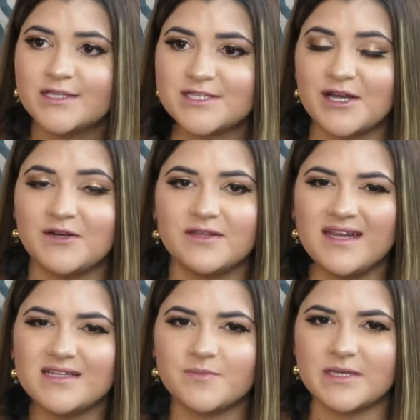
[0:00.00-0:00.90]
So
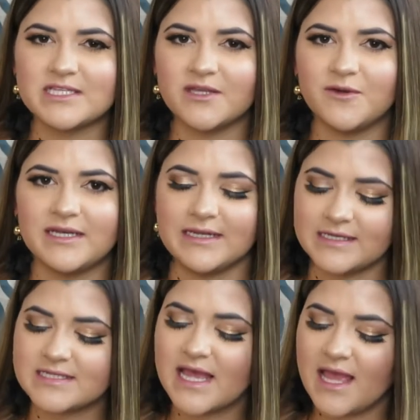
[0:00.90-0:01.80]
that is basically what it
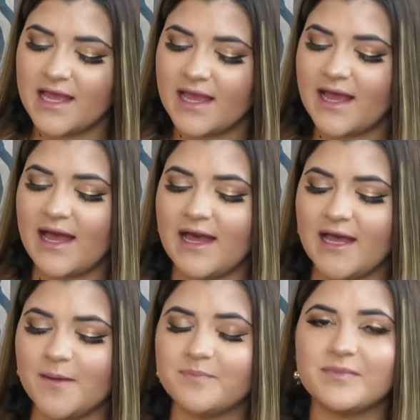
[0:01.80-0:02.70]
is.
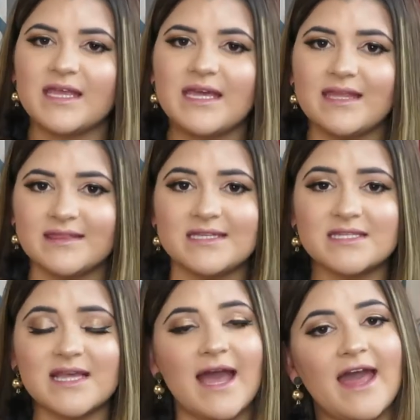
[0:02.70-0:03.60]

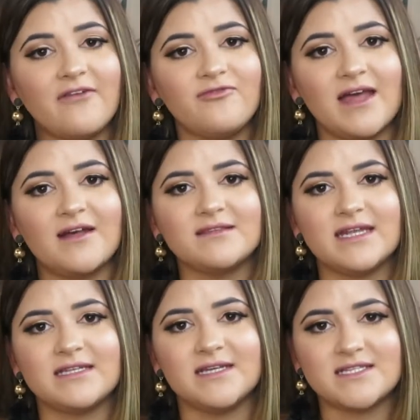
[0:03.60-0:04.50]
This, I have found
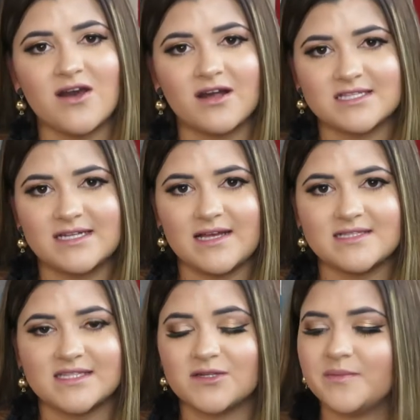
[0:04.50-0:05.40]
that it does
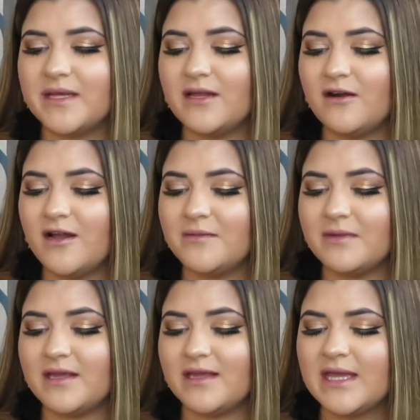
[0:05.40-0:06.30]
oxidize a little bit on
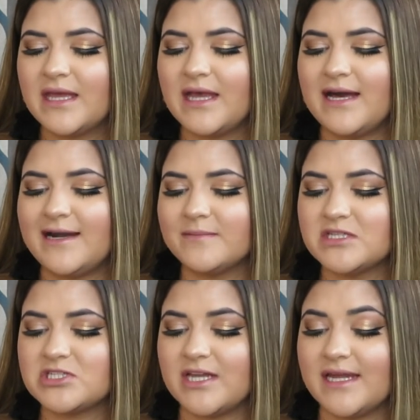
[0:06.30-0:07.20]
me. I'm in
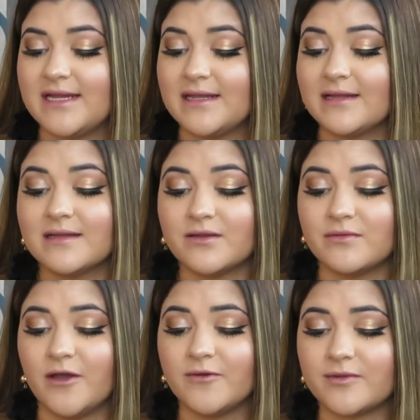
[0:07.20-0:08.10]
the shade
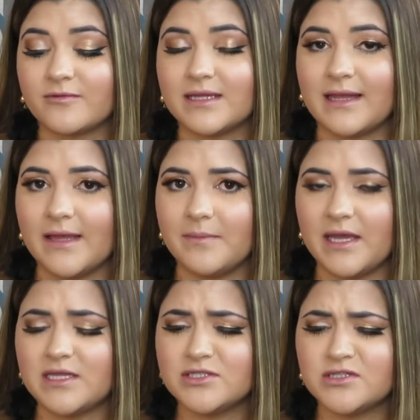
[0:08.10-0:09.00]
03 Light
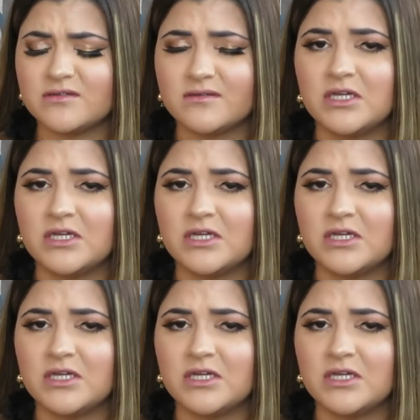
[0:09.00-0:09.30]
Beige.